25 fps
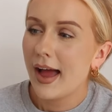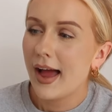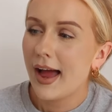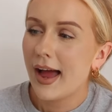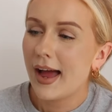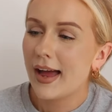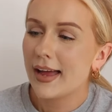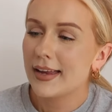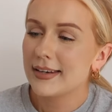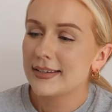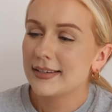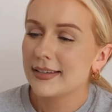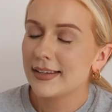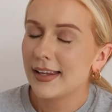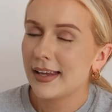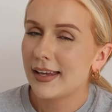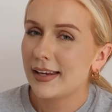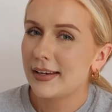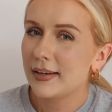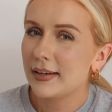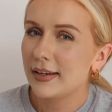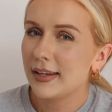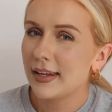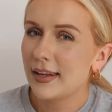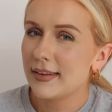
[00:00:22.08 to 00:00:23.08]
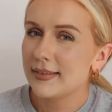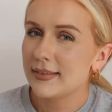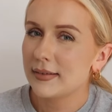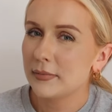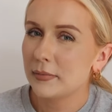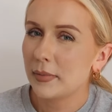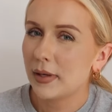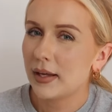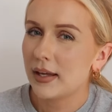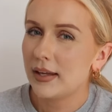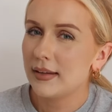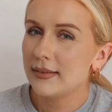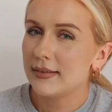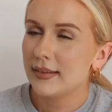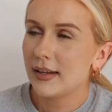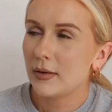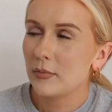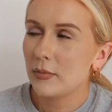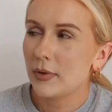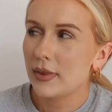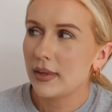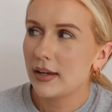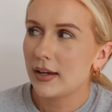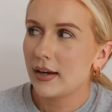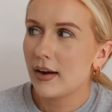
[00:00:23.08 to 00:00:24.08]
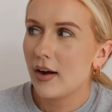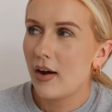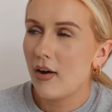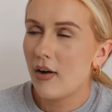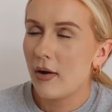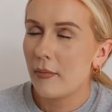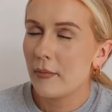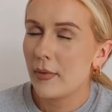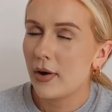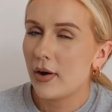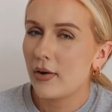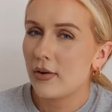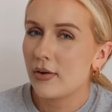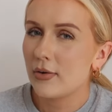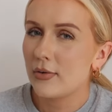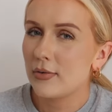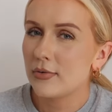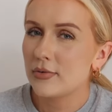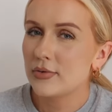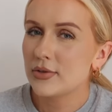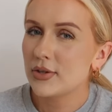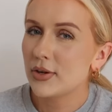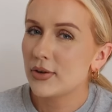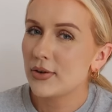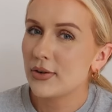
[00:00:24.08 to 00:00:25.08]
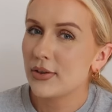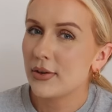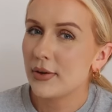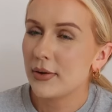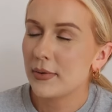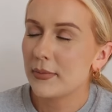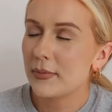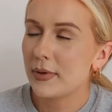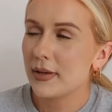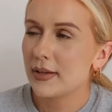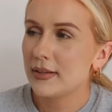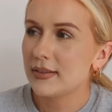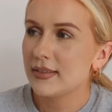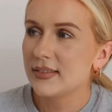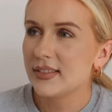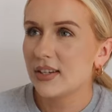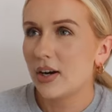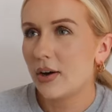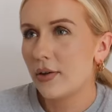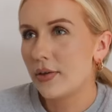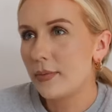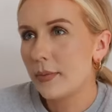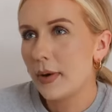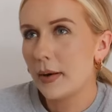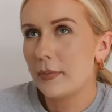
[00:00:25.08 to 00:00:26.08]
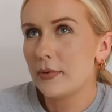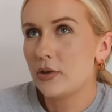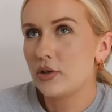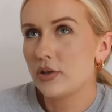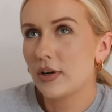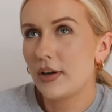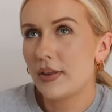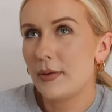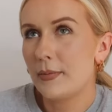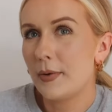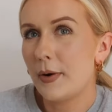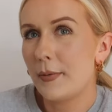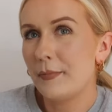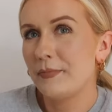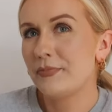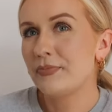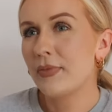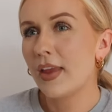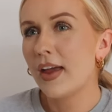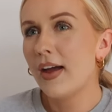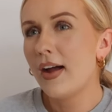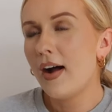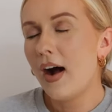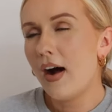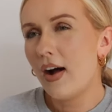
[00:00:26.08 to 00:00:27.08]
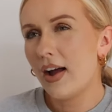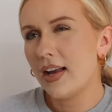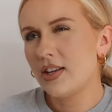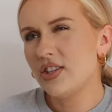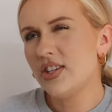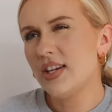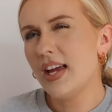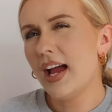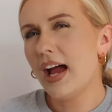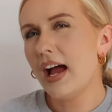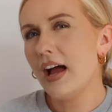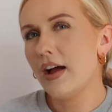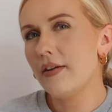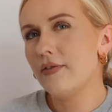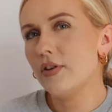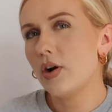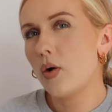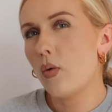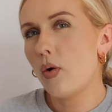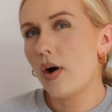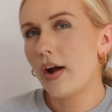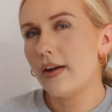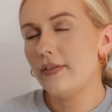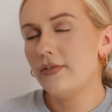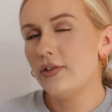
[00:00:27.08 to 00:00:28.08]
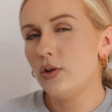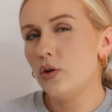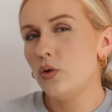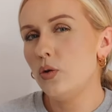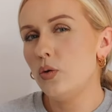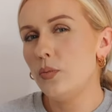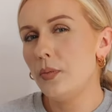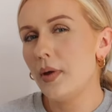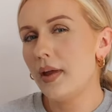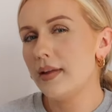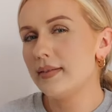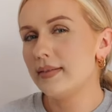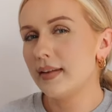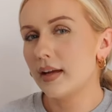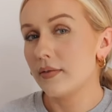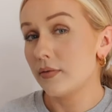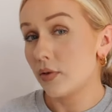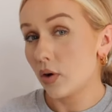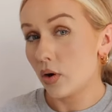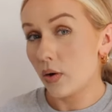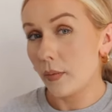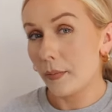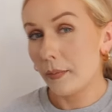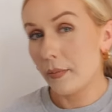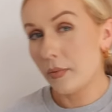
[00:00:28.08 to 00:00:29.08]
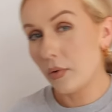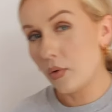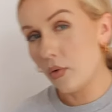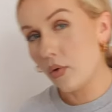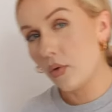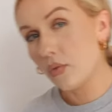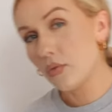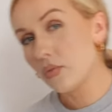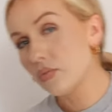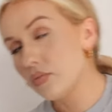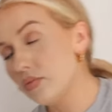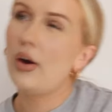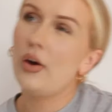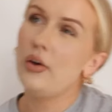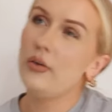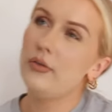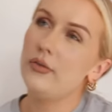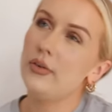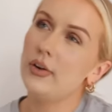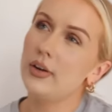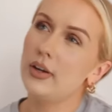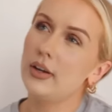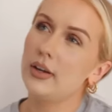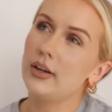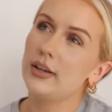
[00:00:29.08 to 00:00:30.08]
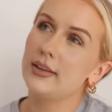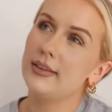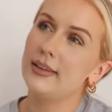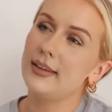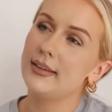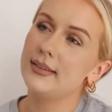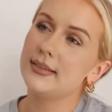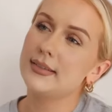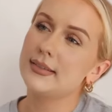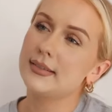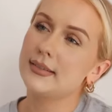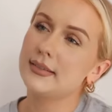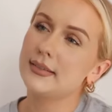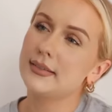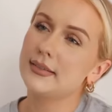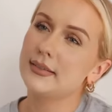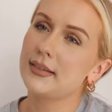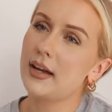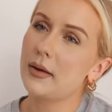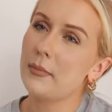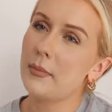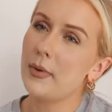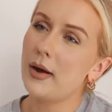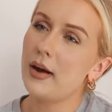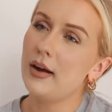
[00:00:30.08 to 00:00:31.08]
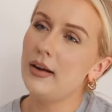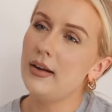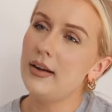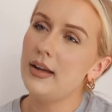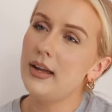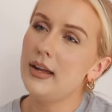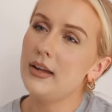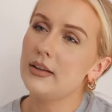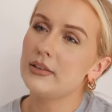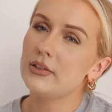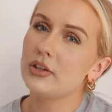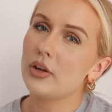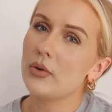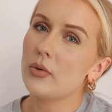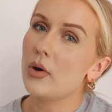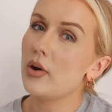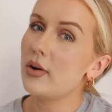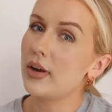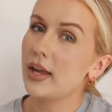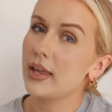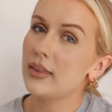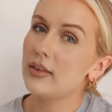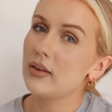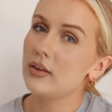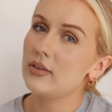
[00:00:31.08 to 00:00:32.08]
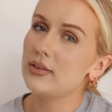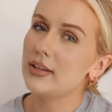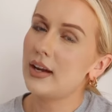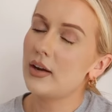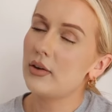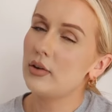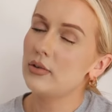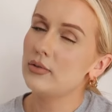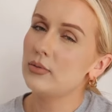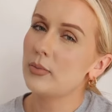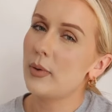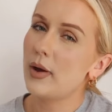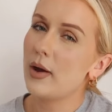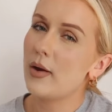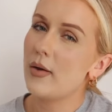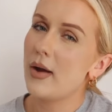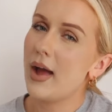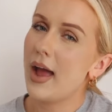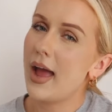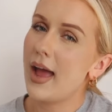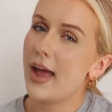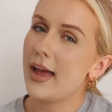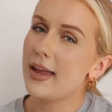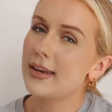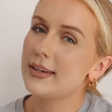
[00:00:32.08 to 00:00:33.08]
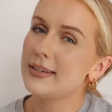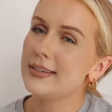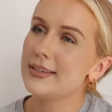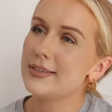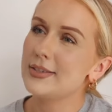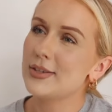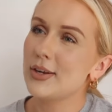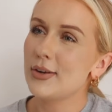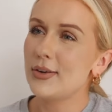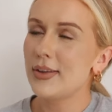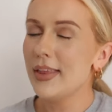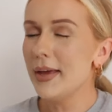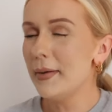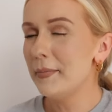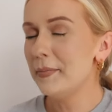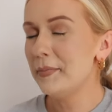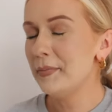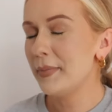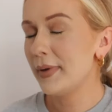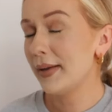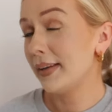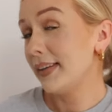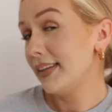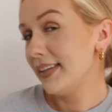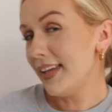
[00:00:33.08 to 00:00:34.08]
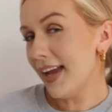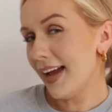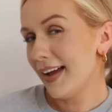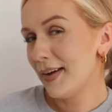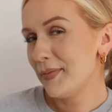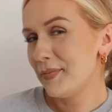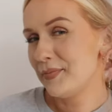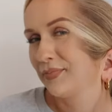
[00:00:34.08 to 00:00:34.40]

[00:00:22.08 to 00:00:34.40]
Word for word: and then get some bits and when they come I'll show you them and style them up and try them on. I actually have quite a few bits I've bought over this summer so I'll get those out as well and show you them but yeah